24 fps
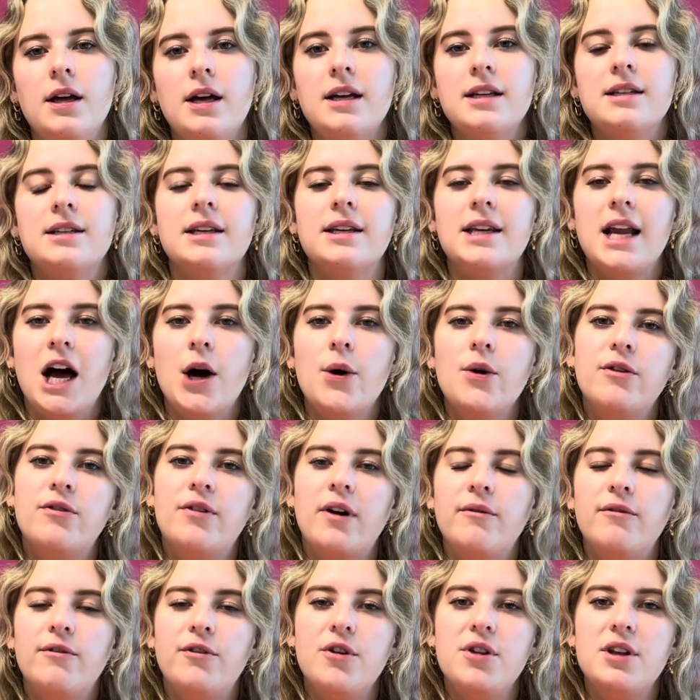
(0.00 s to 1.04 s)
So now we've
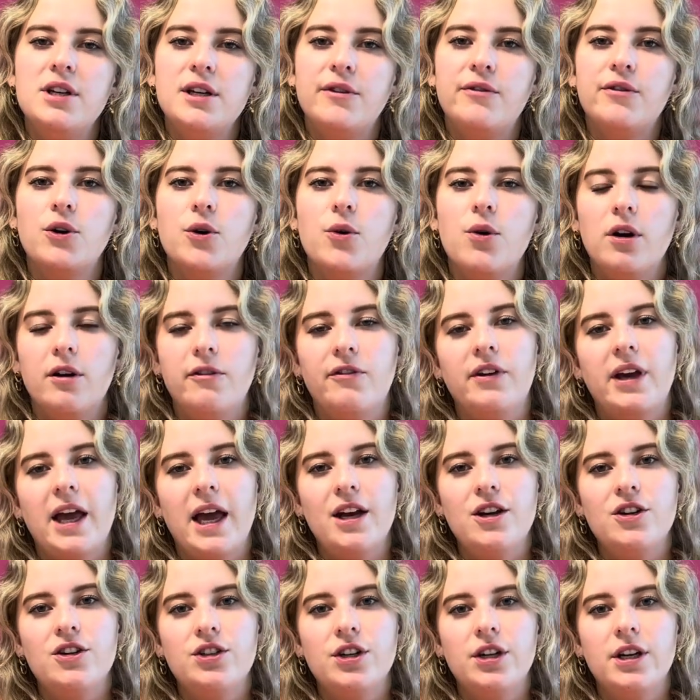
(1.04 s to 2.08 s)
run through the different
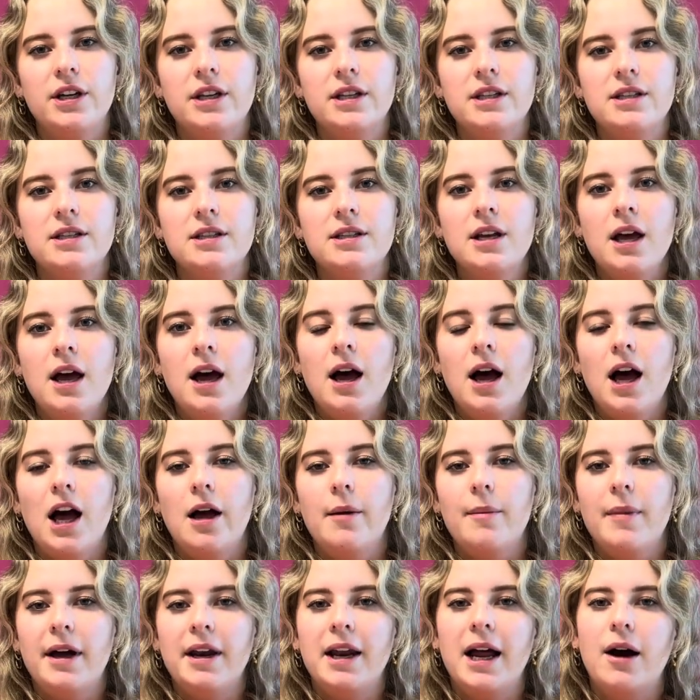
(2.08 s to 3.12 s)
qualifications
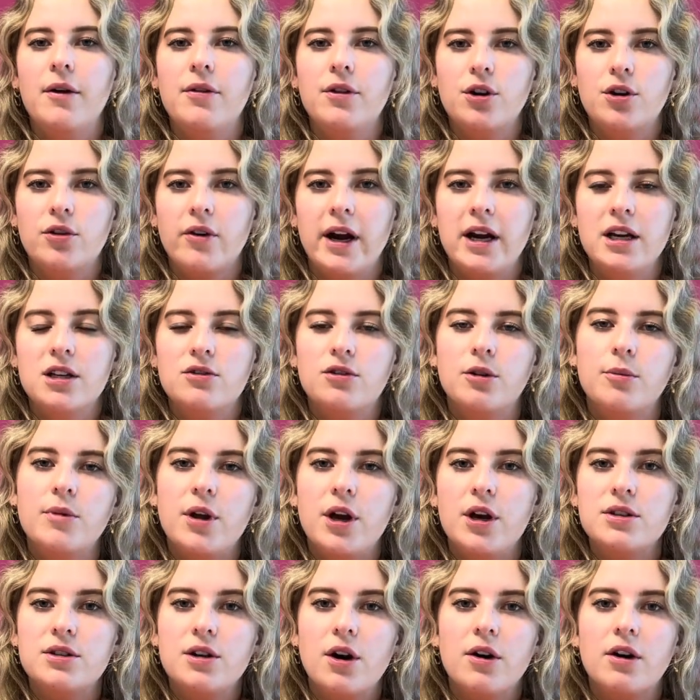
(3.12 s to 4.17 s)
and how the grades from
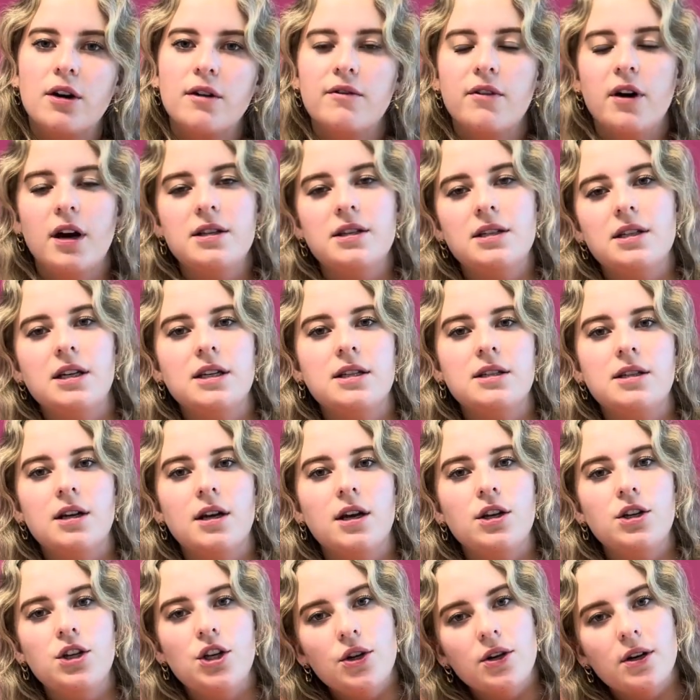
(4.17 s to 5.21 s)
those are converted into
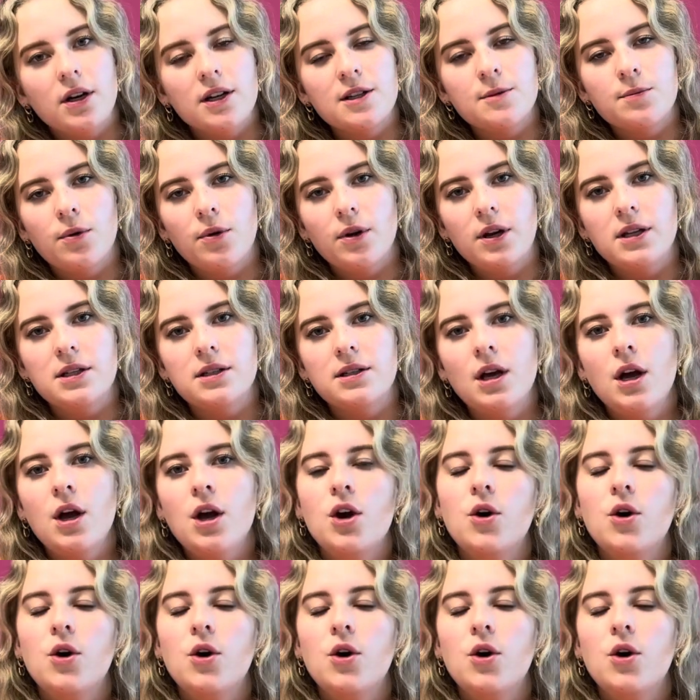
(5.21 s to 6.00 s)
UCAS points.